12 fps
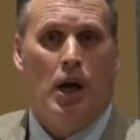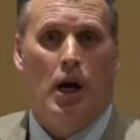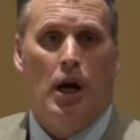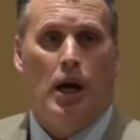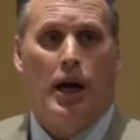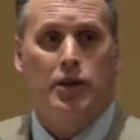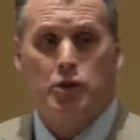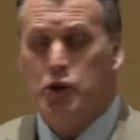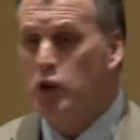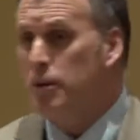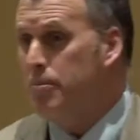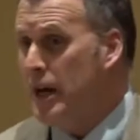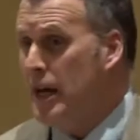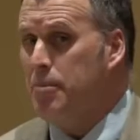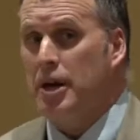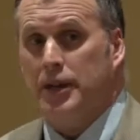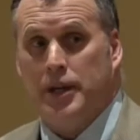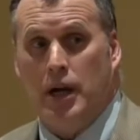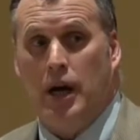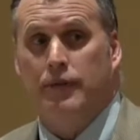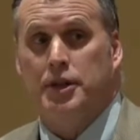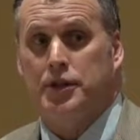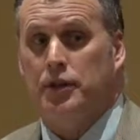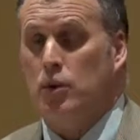And there's good and bad about that,
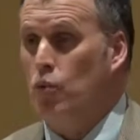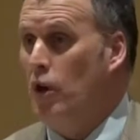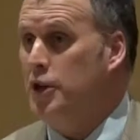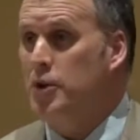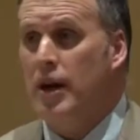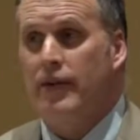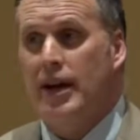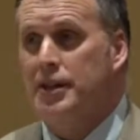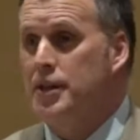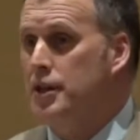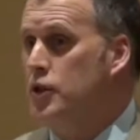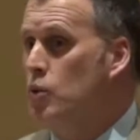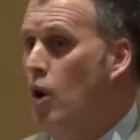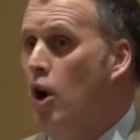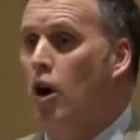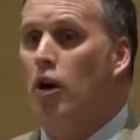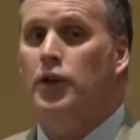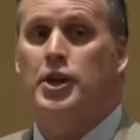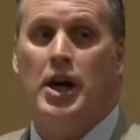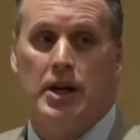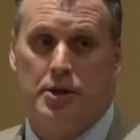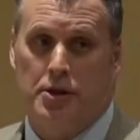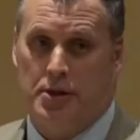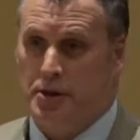obviously. One, you have access to all the
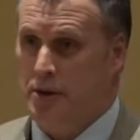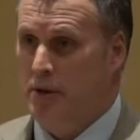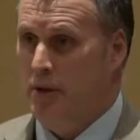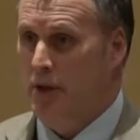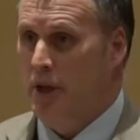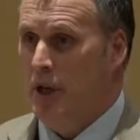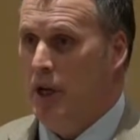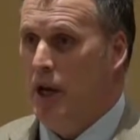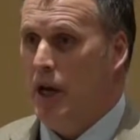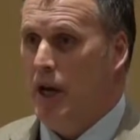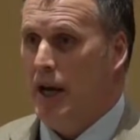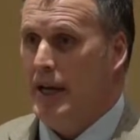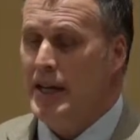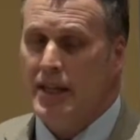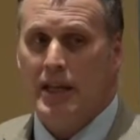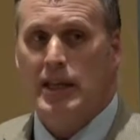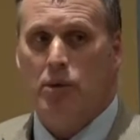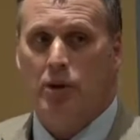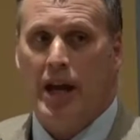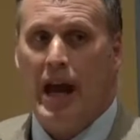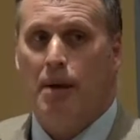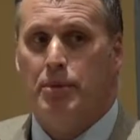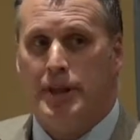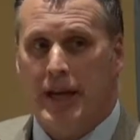doctors. Anything that would
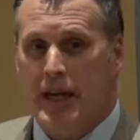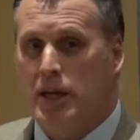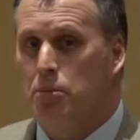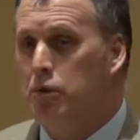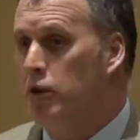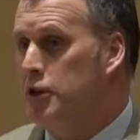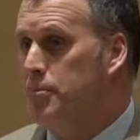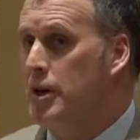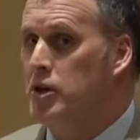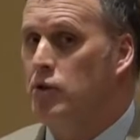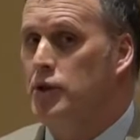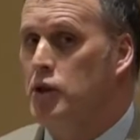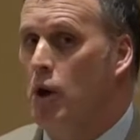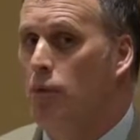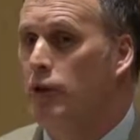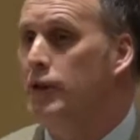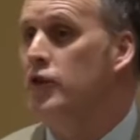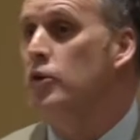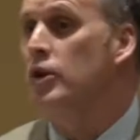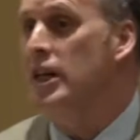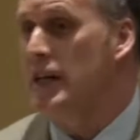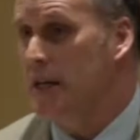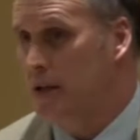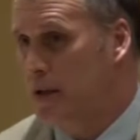happen, they can pull a specialist over if you
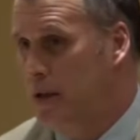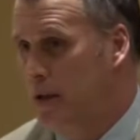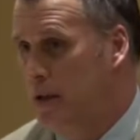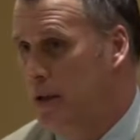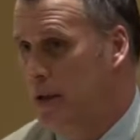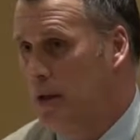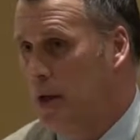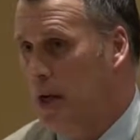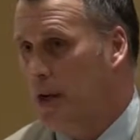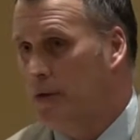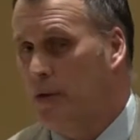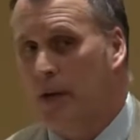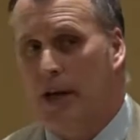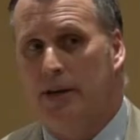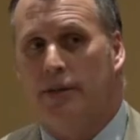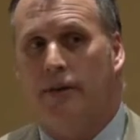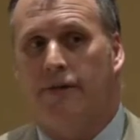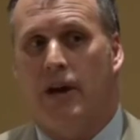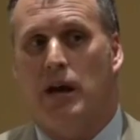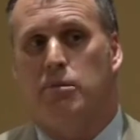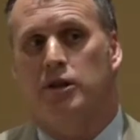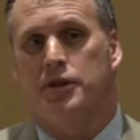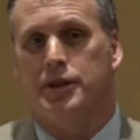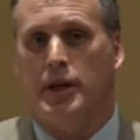need it. And so that is a
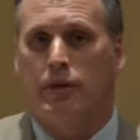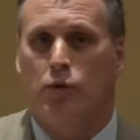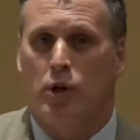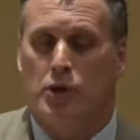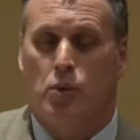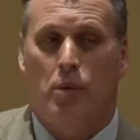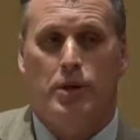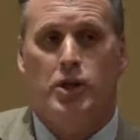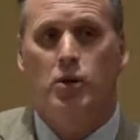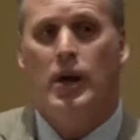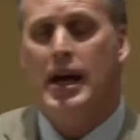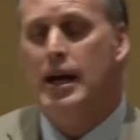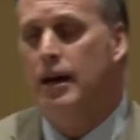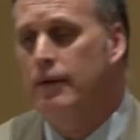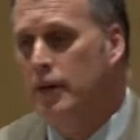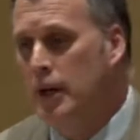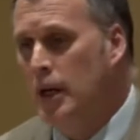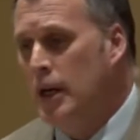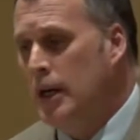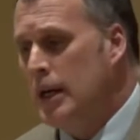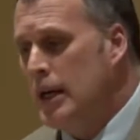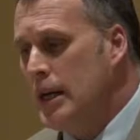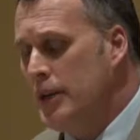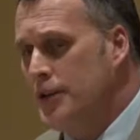fabulous thing for us. What we do have
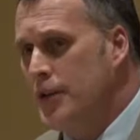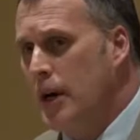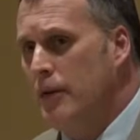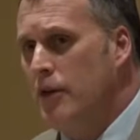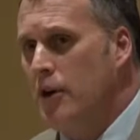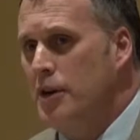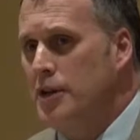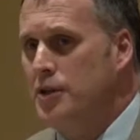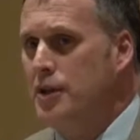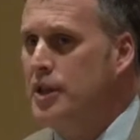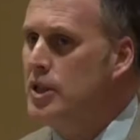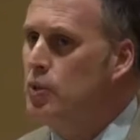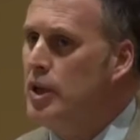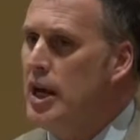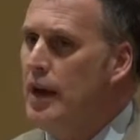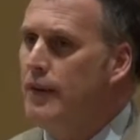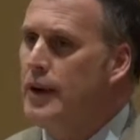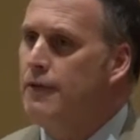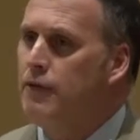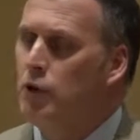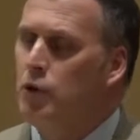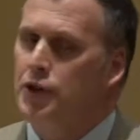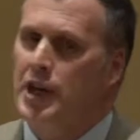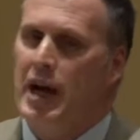inside of our district is we have a
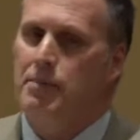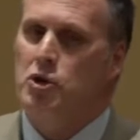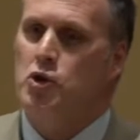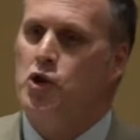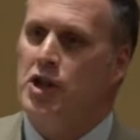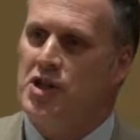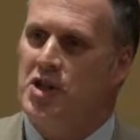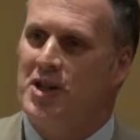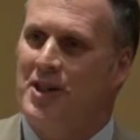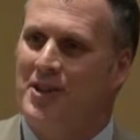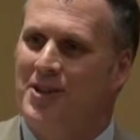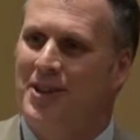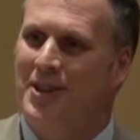full-time nutritionist